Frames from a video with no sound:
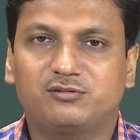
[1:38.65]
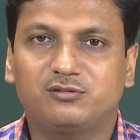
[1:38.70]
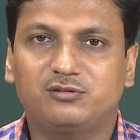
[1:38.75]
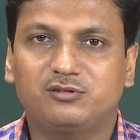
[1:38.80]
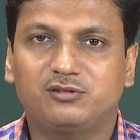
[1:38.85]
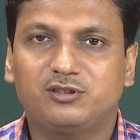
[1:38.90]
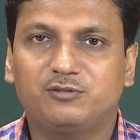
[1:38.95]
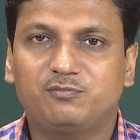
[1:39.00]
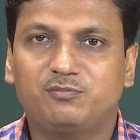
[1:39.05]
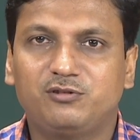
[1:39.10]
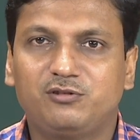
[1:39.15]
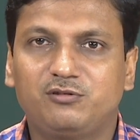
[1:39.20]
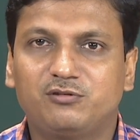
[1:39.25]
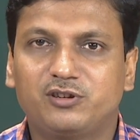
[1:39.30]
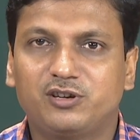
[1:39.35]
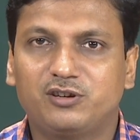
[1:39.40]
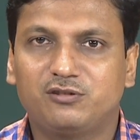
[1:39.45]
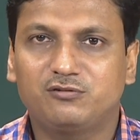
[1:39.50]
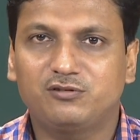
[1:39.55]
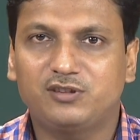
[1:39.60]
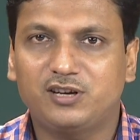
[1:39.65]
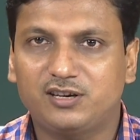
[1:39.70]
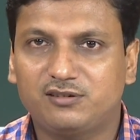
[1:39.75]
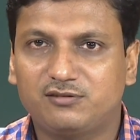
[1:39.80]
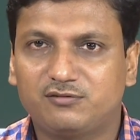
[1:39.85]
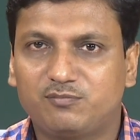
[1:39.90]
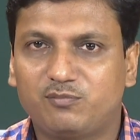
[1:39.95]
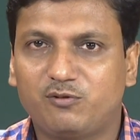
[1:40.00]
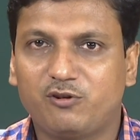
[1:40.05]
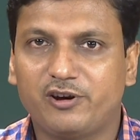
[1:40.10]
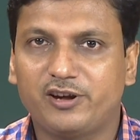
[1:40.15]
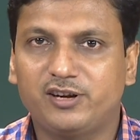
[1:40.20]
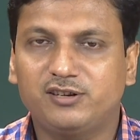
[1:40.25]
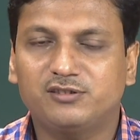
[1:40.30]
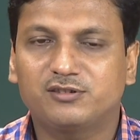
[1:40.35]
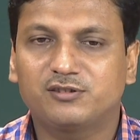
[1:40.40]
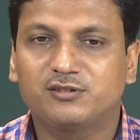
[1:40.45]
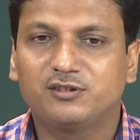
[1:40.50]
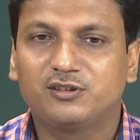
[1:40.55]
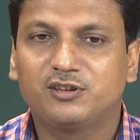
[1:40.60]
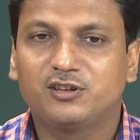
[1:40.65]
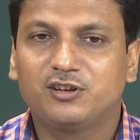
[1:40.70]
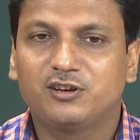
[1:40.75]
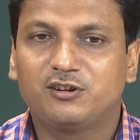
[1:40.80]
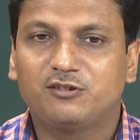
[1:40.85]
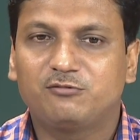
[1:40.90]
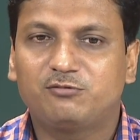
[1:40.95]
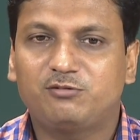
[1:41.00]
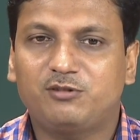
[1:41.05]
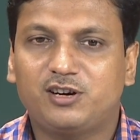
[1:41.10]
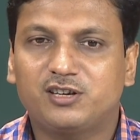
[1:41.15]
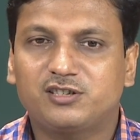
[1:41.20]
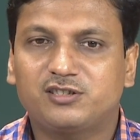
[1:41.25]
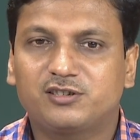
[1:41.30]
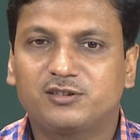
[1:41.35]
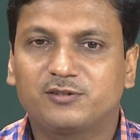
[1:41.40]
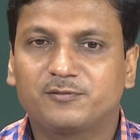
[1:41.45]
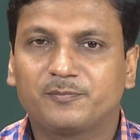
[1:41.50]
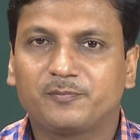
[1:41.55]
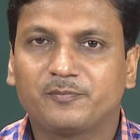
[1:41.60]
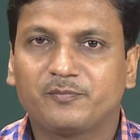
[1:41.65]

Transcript: So, if we look into that points, first